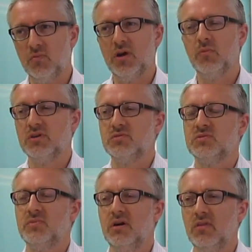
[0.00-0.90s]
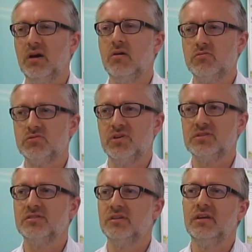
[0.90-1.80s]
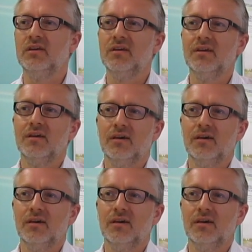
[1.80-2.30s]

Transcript: And Brandworkz was part of that whole strategy,